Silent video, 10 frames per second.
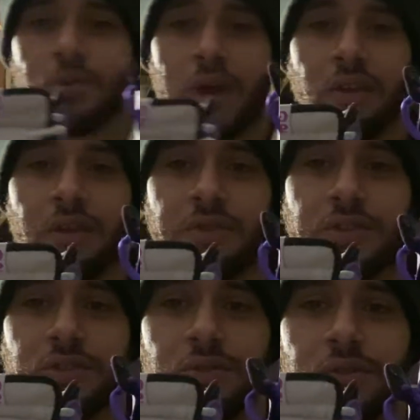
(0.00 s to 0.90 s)
I love this
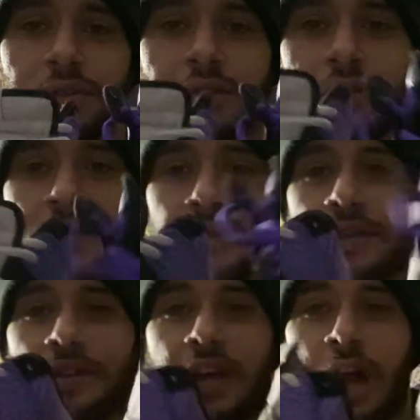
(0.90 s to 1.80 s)
shoe.
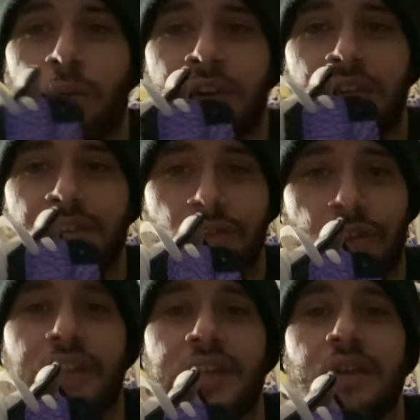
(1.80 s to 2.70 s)
I wear these all the
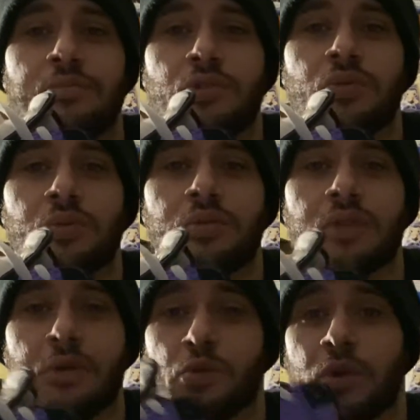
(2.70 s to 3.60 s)
time too. I
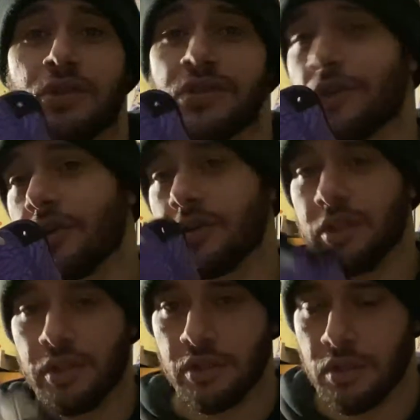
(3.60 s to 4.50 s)
was wearing these earlier,
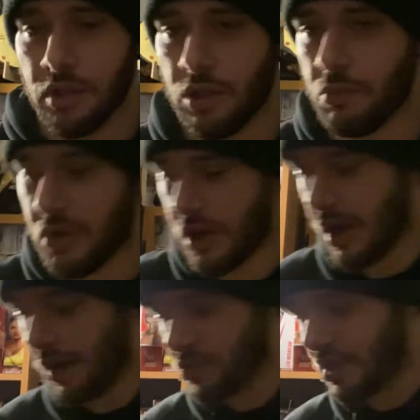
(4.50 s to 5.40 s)
but I
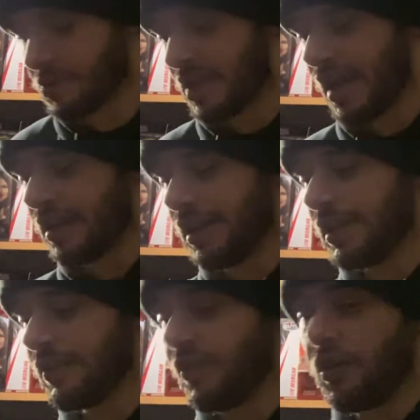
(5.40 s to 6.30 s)
was outside
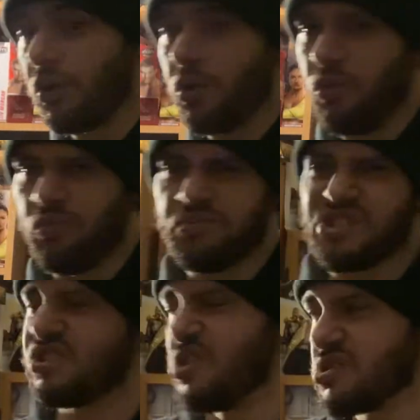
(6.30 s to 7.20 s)
in the
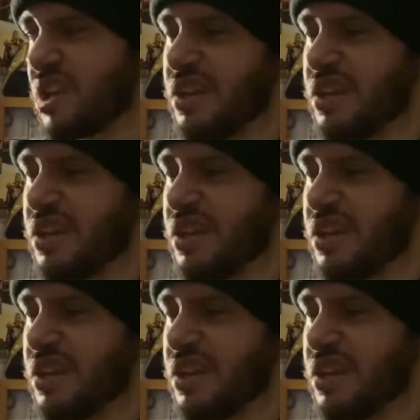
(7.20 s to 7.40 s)
snow, so I didn't